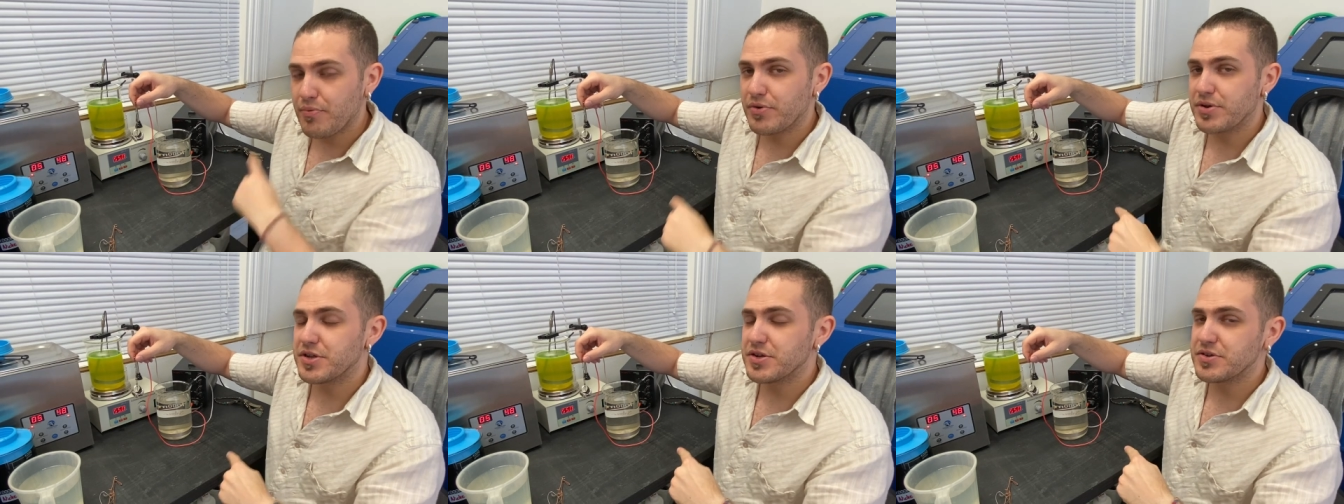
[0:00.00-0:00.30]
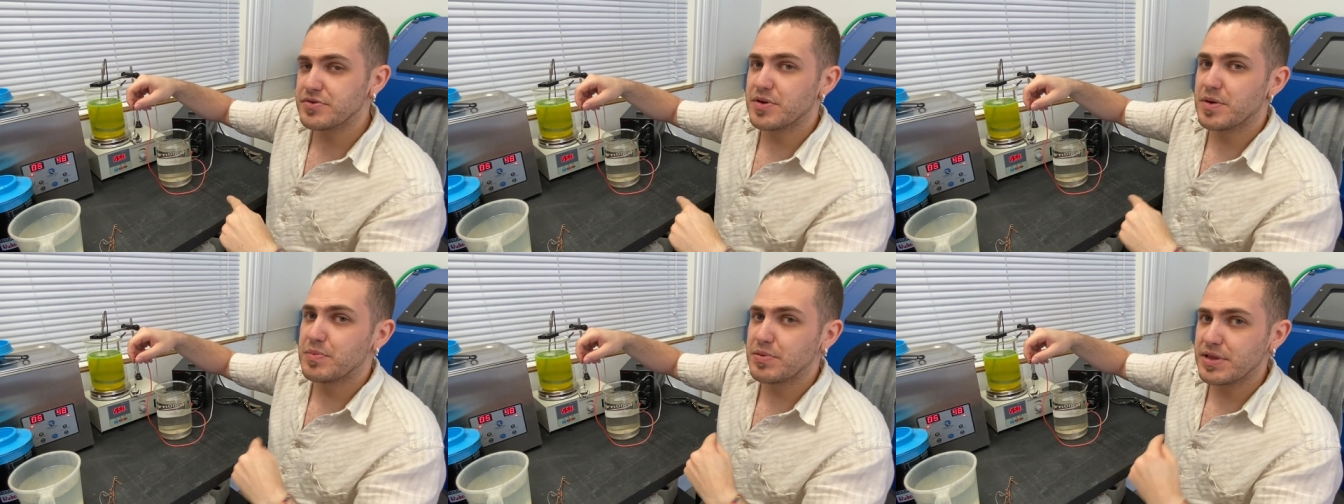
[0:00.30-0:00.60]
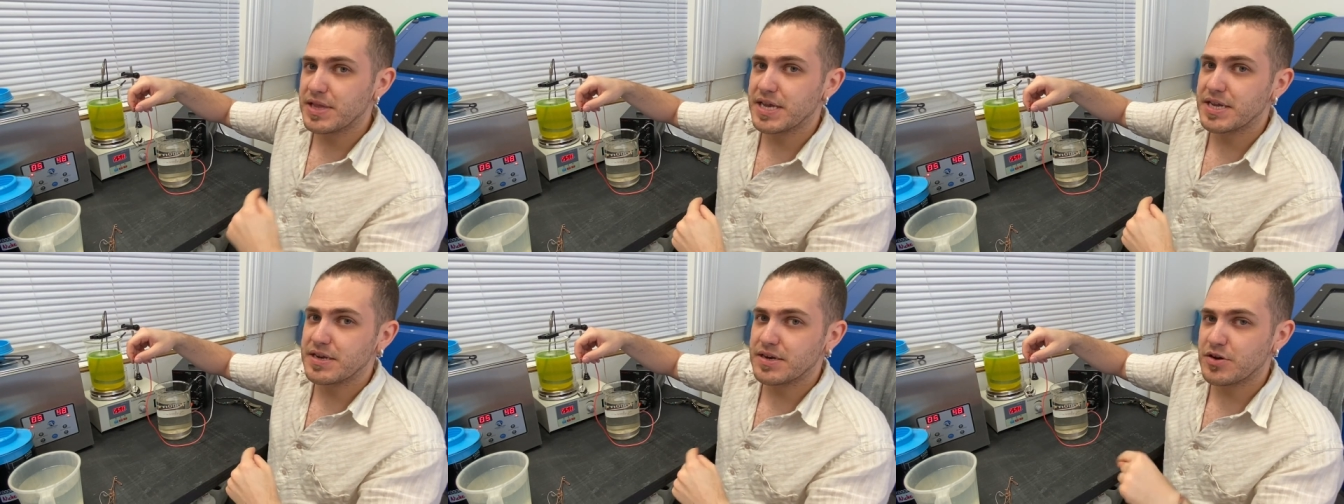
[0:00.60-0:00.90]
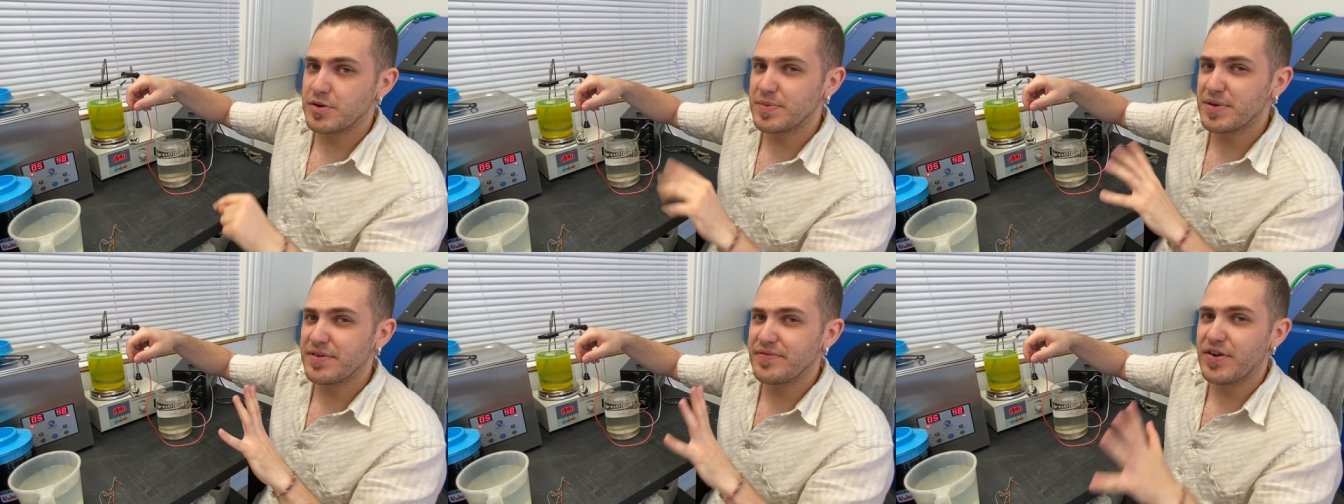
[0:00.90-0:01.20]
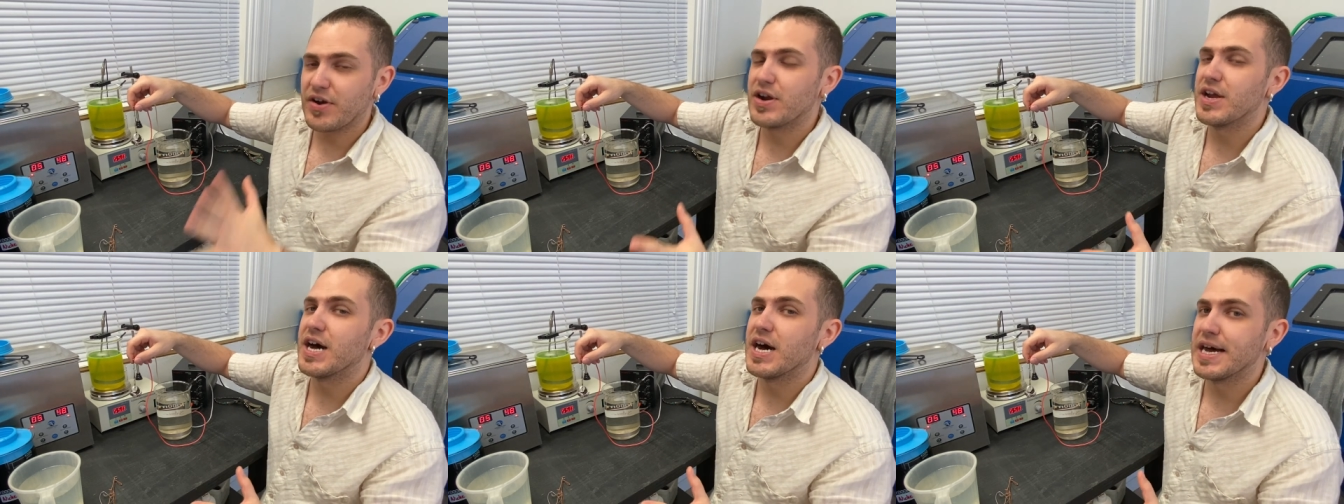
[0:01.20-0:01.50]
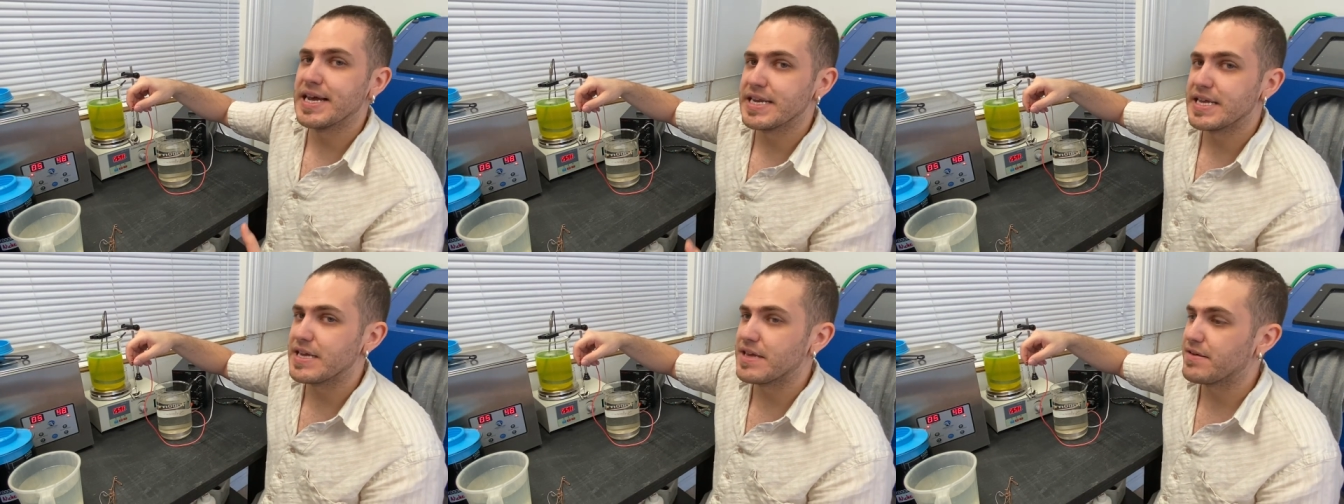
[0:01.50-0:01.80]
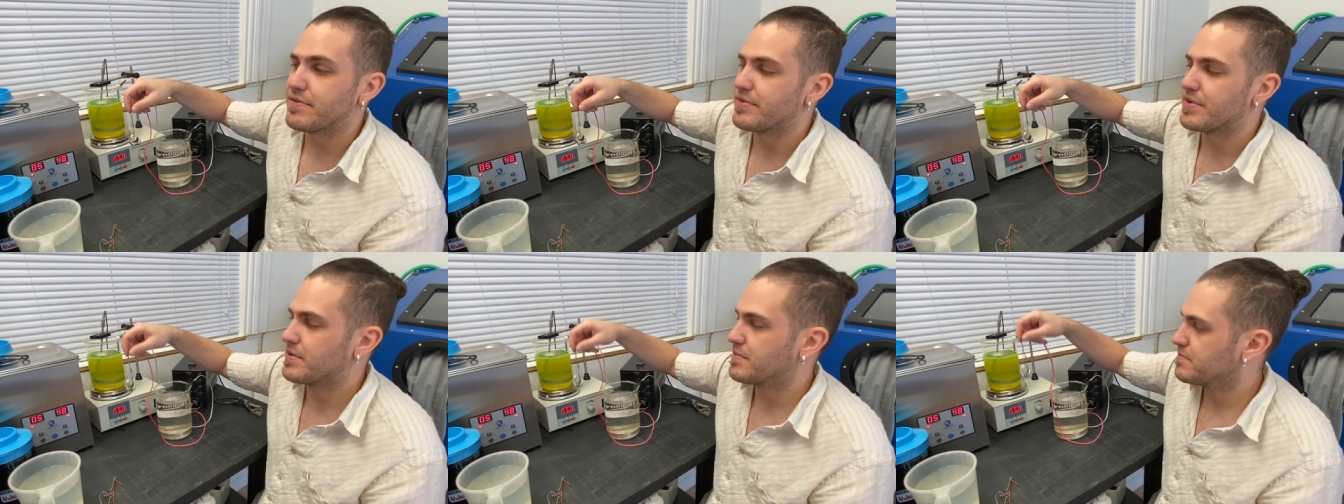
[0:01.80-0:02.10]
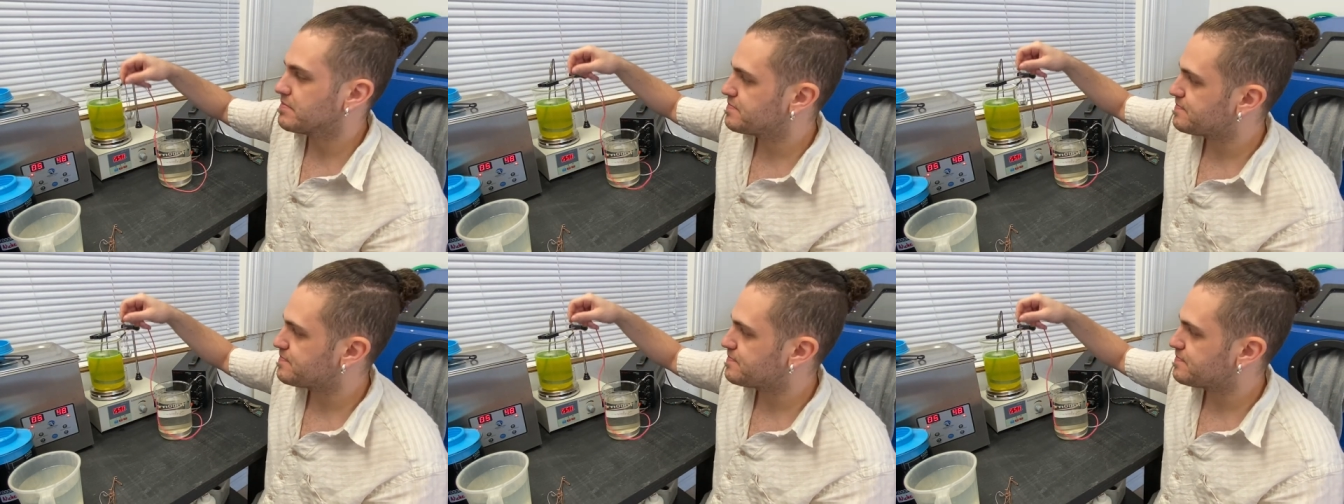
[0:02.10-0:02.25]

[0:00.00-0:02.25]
when you do a plate and it'll be very uneven.